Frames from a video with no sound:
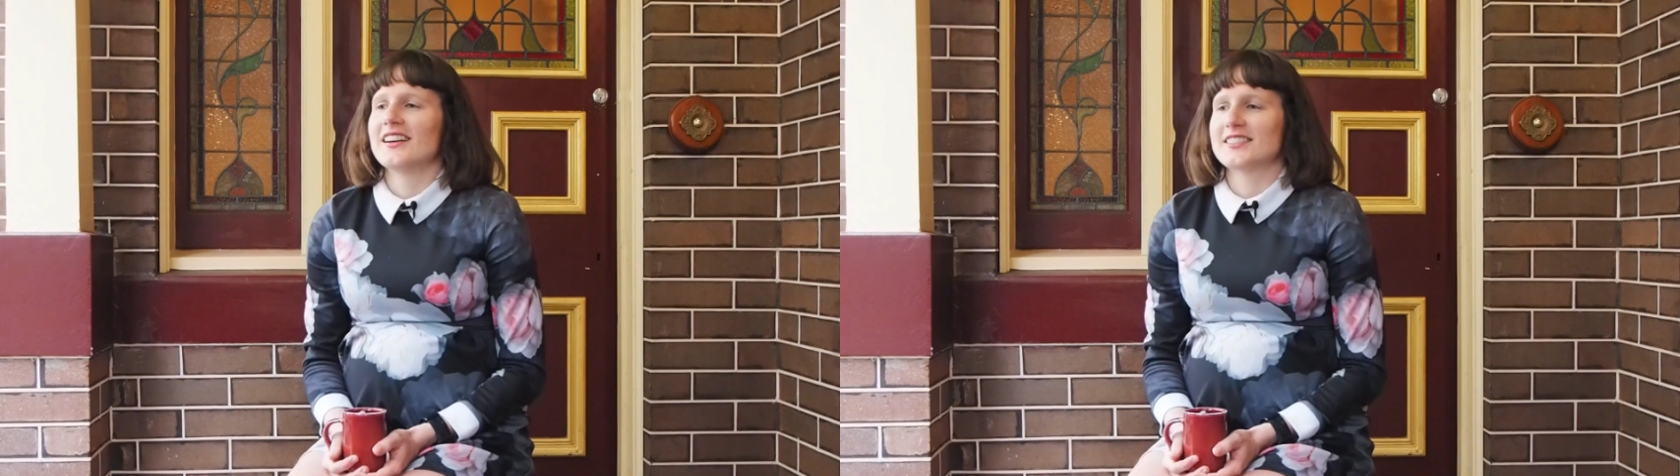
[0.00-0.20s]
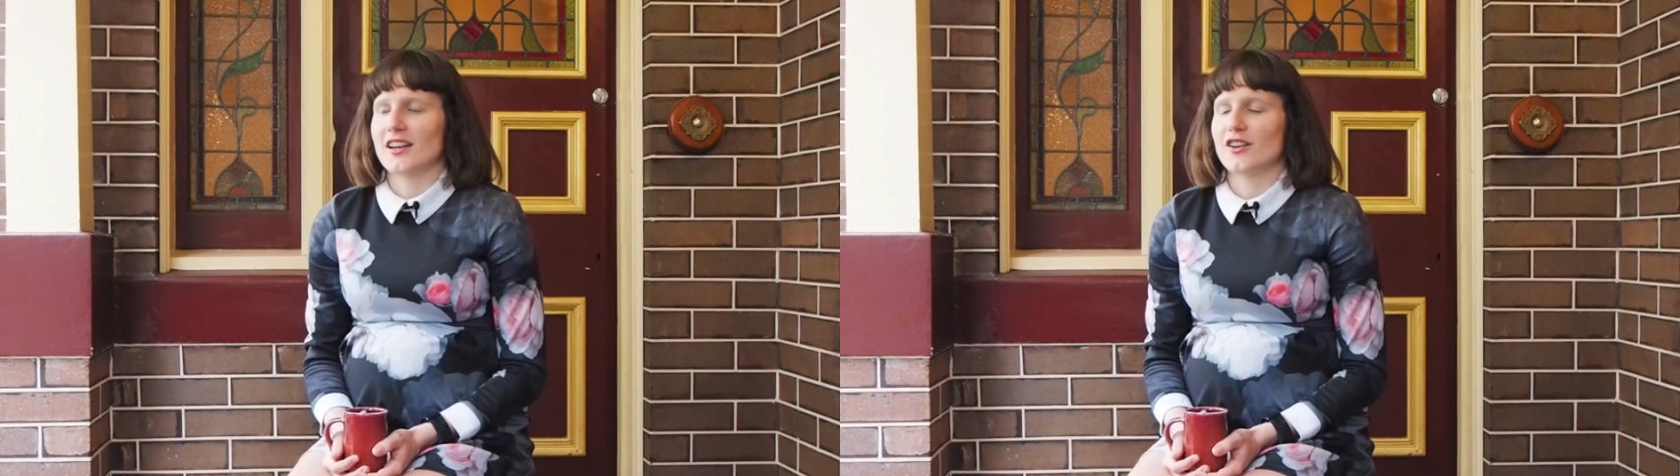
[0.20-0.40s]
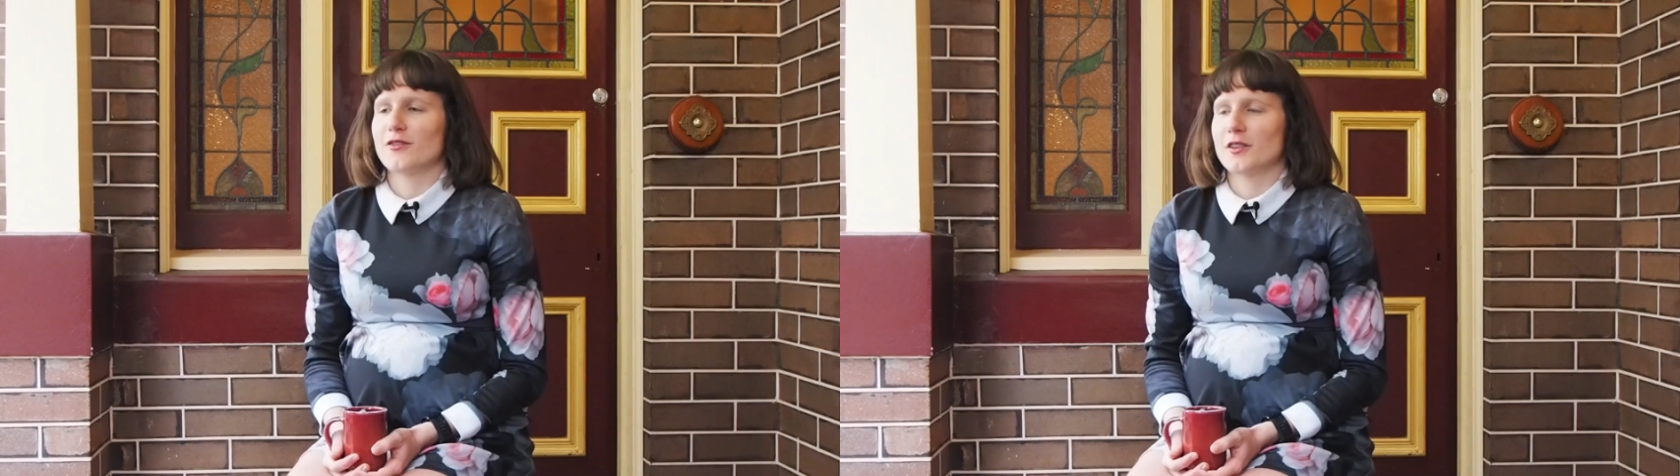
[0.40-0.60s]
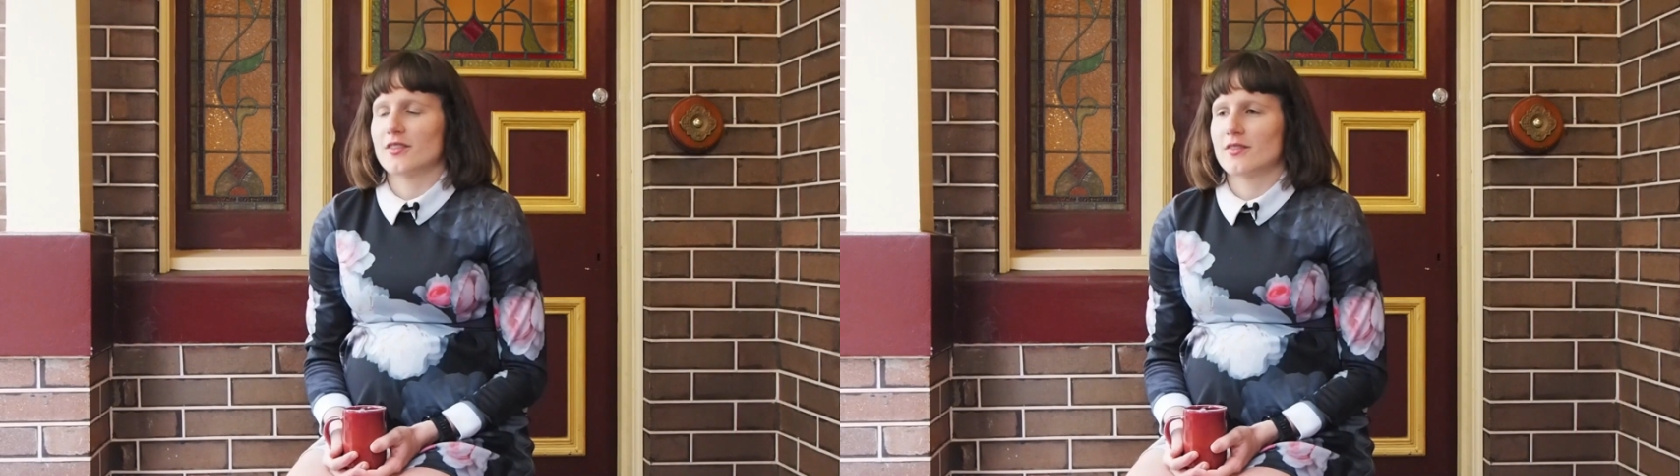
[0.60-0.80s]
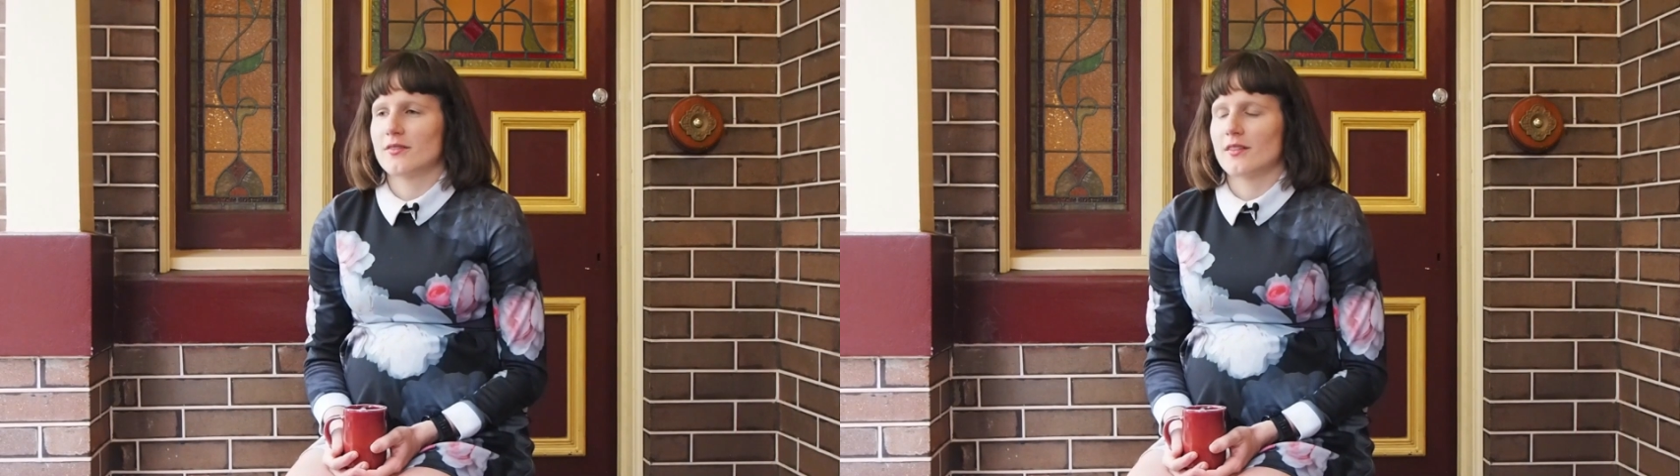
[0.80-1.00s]
Started off with
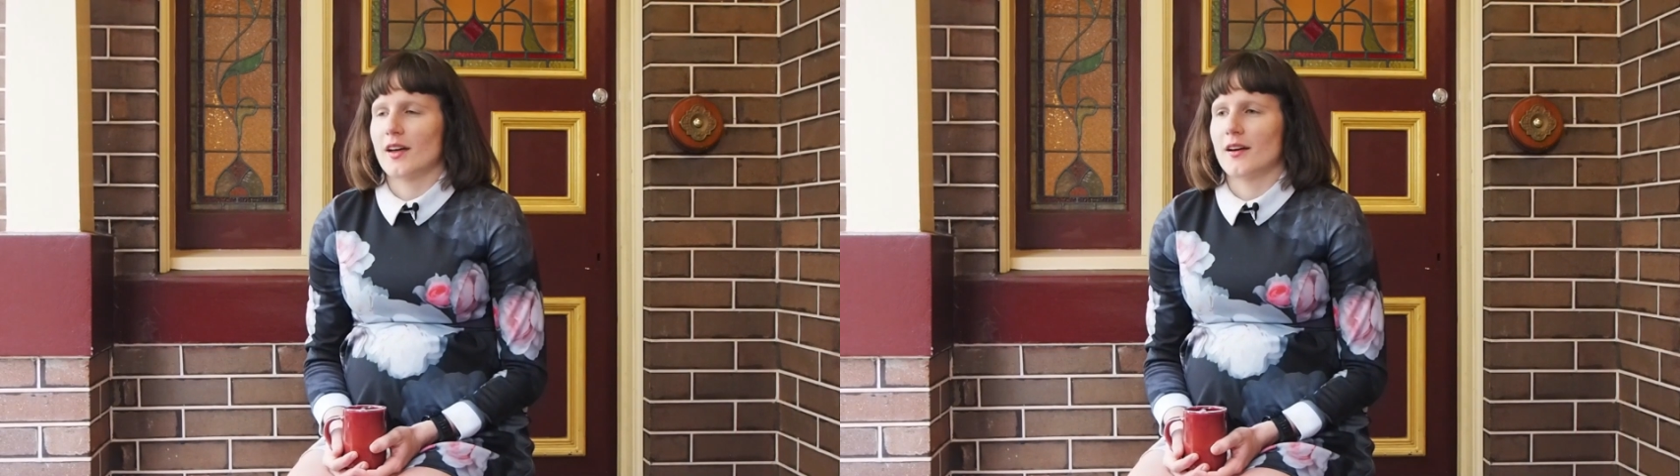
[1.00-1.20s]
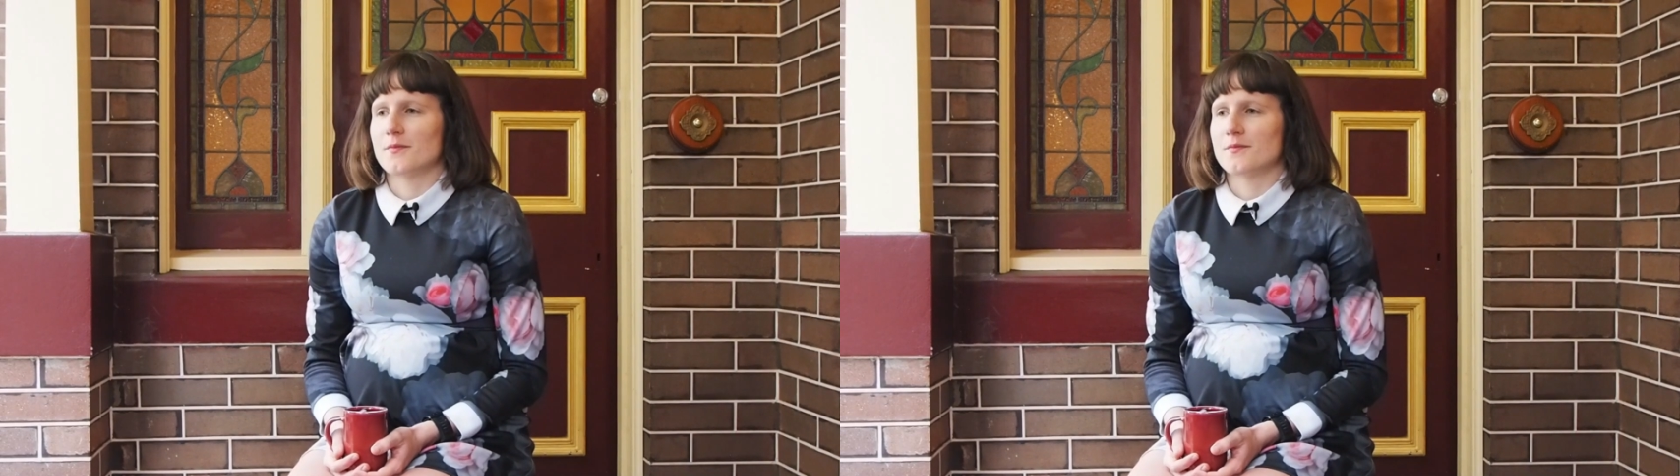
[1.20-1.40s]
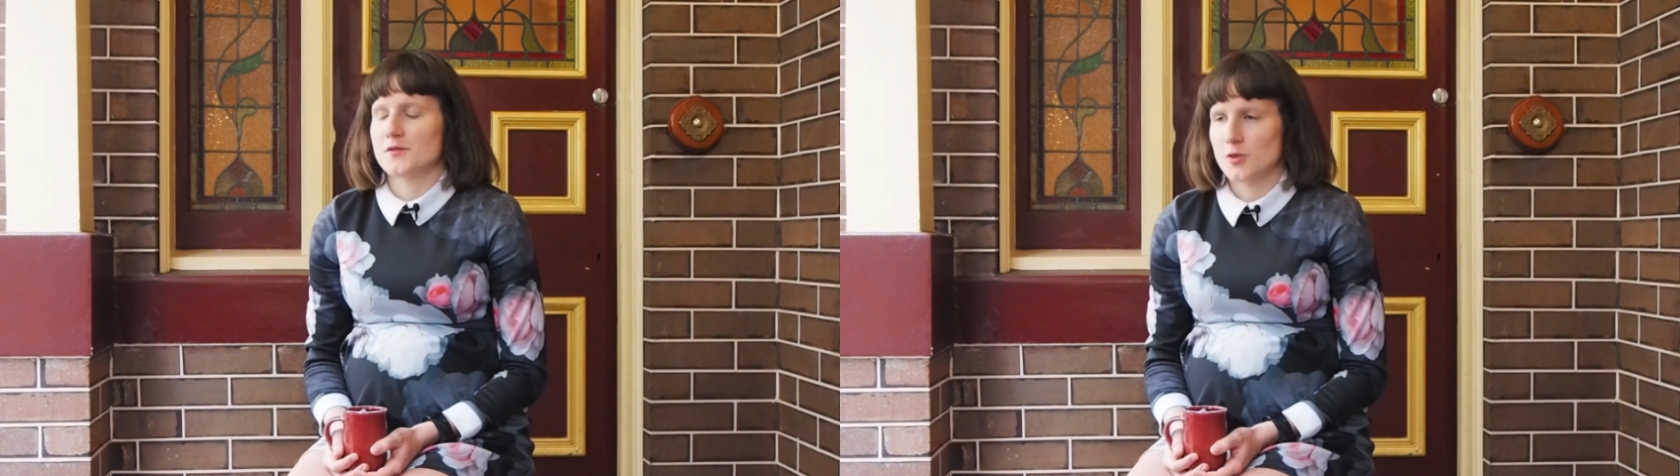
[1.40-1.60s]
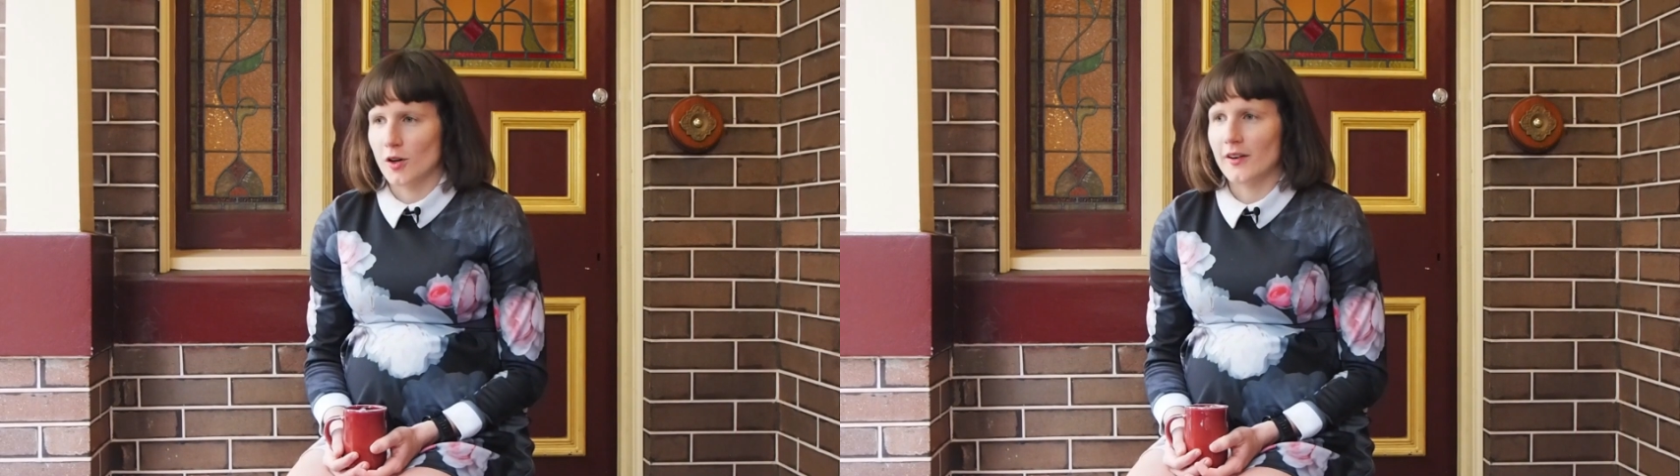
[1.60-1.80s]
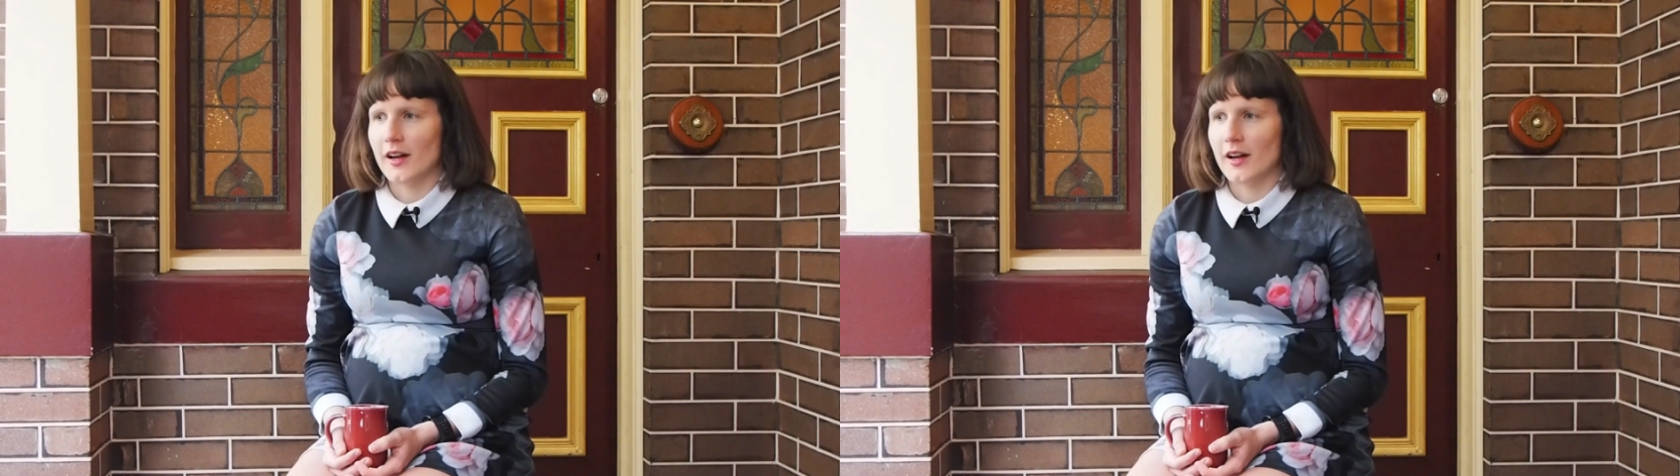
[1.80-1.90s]
12